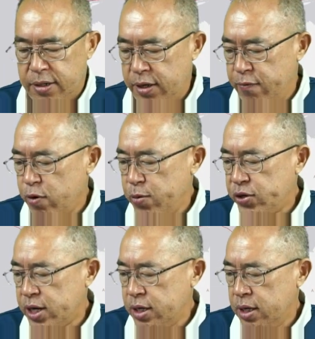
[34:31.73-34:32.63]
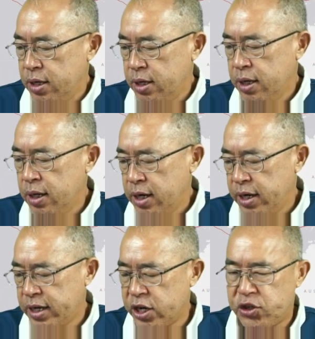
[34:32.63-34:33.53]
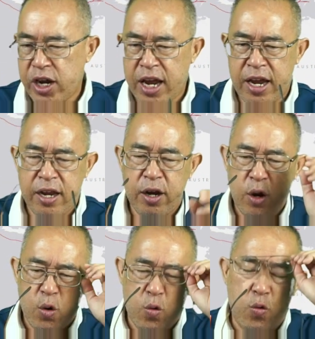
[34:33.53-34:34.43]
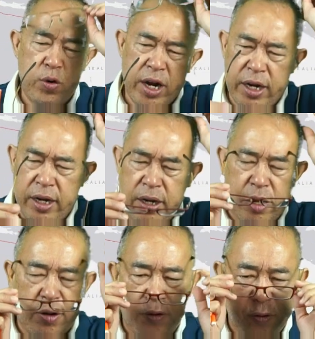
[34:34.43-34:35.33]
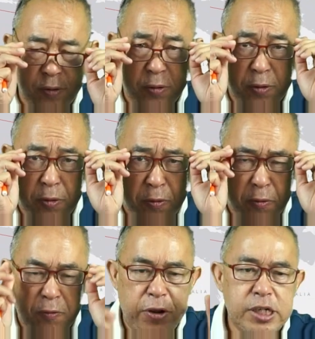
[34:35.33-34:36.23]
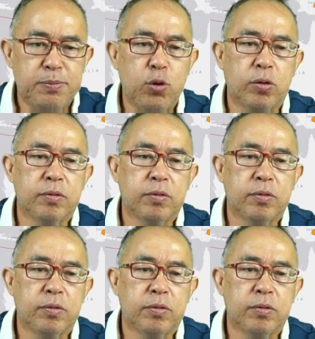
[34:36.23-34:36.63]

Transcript: information that share via the Facebook